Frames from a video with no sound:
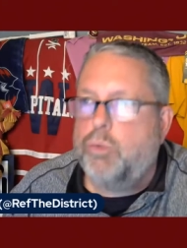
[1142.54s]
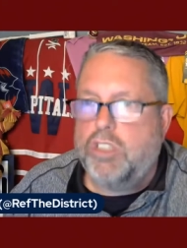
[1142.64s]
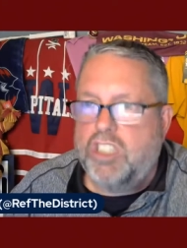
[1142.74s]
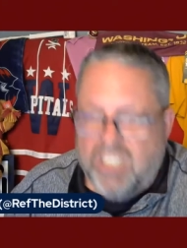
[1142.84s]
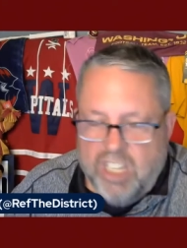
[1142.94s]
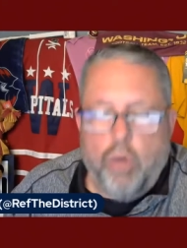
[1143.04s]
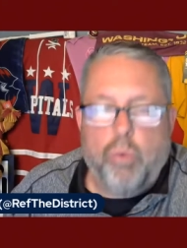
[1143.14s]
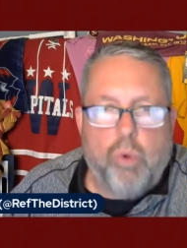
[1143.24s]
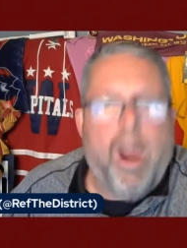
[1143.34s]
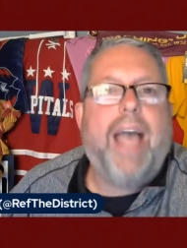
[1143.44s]
was still
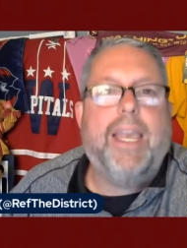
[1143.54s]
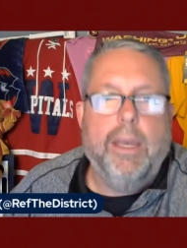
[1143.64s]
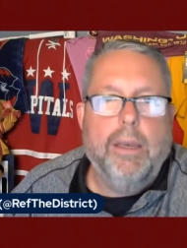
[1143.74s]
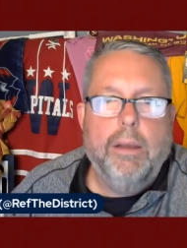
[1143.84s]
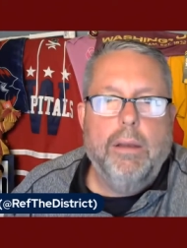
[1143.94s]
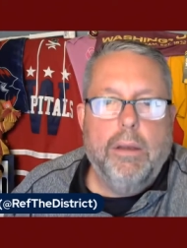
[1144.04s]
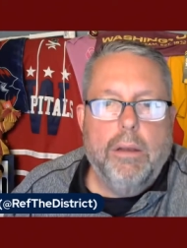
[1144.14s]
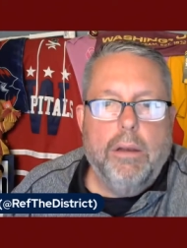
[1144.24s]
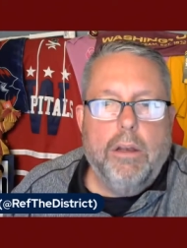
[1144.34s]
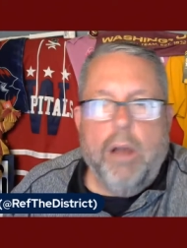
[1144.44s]
rocking
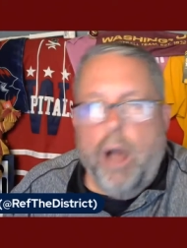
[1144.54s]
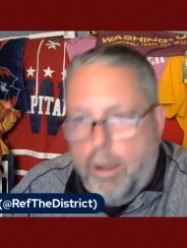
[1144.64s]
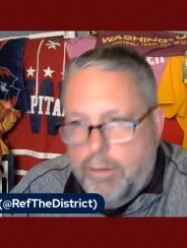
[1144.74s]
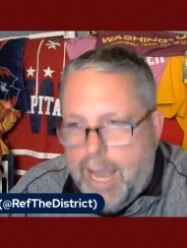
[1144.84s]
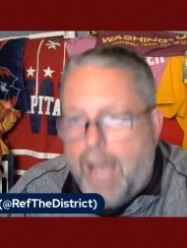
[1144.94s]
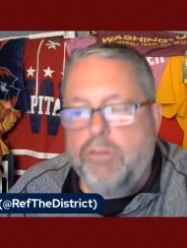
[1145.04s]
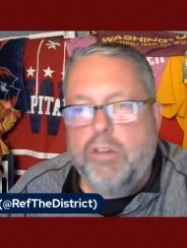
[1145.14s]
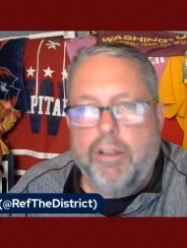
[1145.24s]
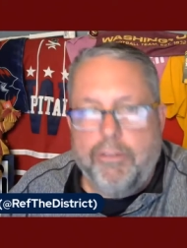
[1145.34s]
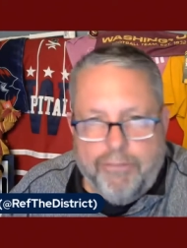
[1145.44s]
down to
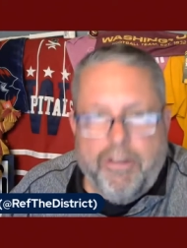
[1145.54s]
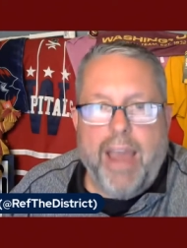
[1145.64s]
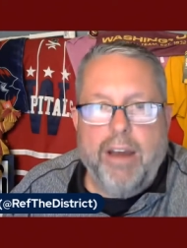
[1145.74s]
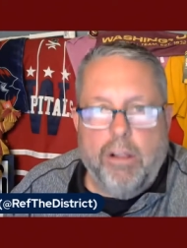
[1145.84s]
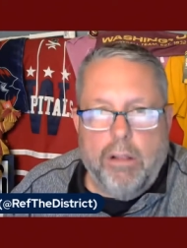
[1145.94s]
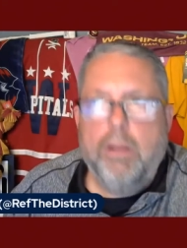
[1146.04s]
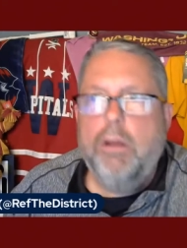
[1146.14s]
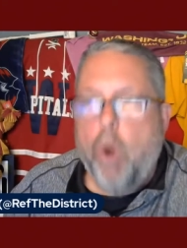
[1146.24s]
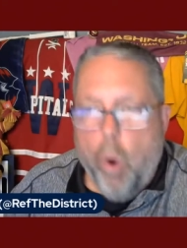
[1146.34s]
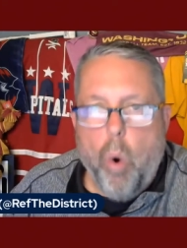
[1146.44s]
the final
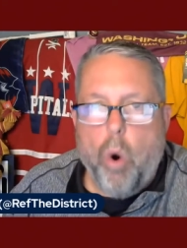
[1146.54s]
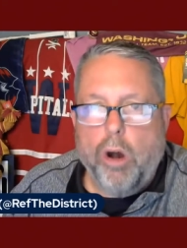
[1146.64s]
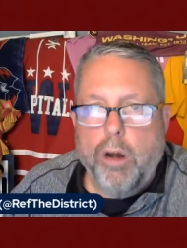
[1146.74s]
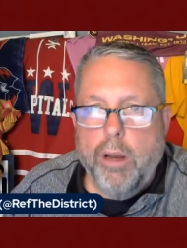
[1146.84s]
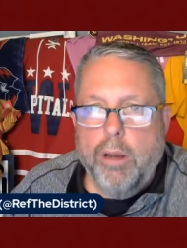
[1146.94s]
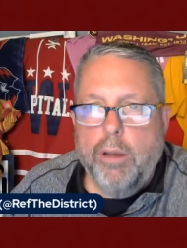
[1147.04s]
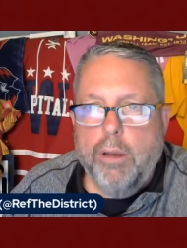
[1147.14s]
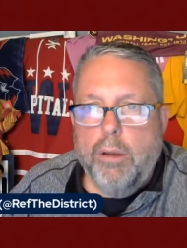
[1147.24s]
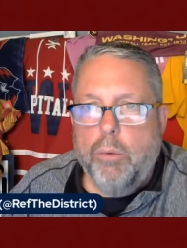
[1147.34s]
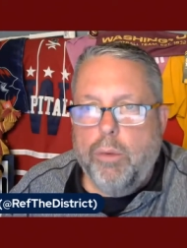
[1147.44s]
horn
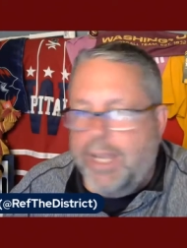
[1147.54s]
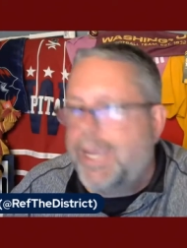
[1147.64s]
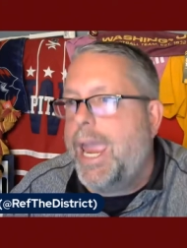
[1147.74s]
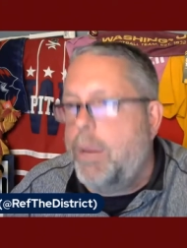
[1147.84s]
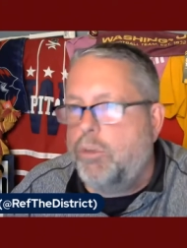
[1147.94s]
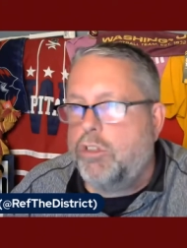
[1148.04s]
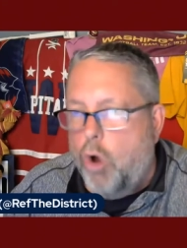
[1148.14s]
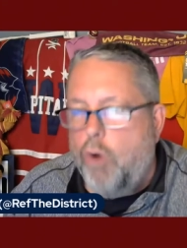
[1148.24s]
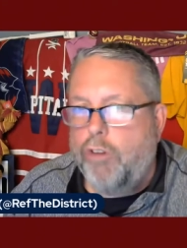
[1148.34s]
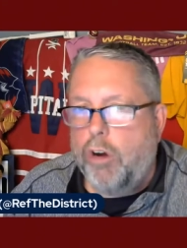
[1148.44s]
when the game was
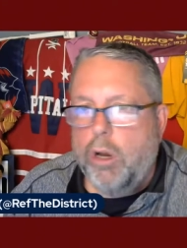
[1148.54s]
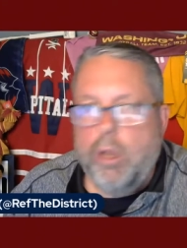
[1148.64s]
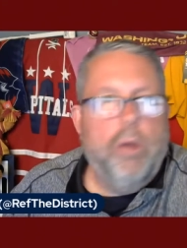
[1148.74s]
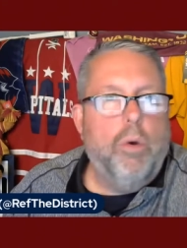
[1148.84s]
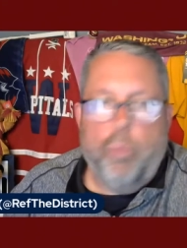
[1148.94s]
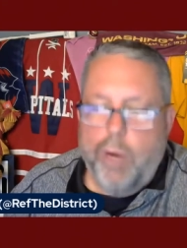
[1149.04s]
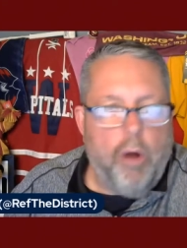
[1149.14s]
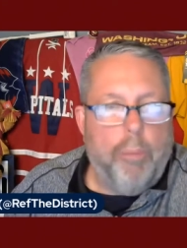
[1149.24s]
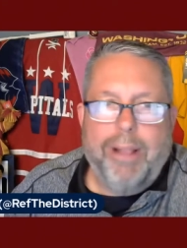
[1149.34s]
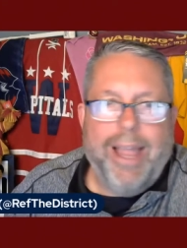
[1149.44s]
over. We
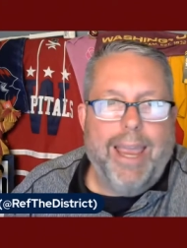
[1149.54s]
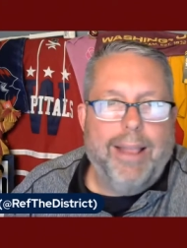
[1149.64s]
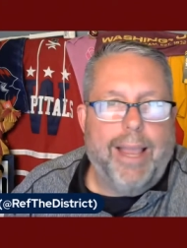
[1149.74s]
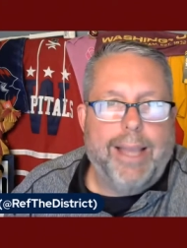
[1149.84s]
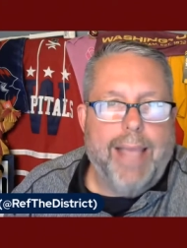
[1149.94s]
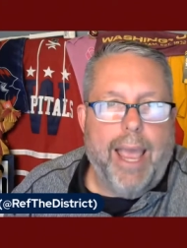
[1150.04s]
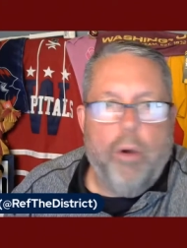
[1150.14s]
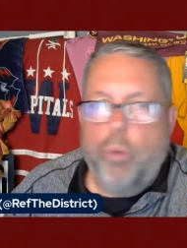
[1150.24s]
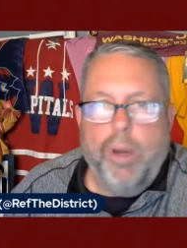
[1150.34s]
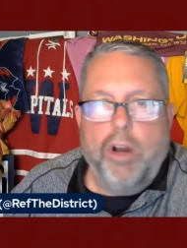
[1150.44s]
don't play it like that.
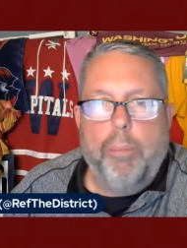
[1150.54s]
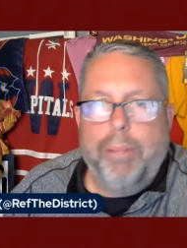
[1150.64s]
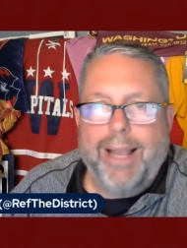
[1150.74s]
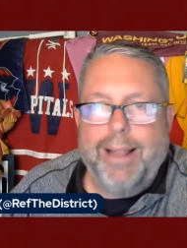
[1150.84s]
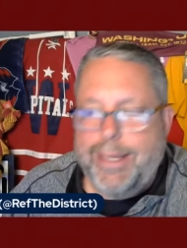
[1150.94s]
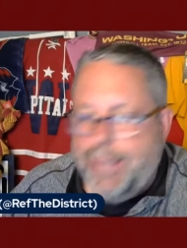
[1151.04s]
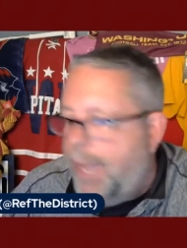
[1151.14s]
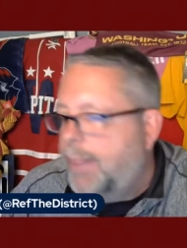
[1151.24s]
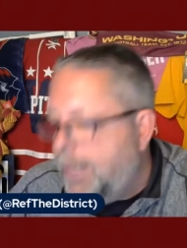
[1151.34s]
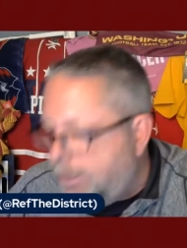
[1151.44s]
We don't play like that.
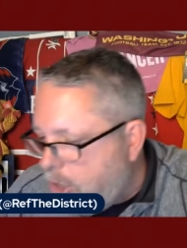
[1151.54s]
Let's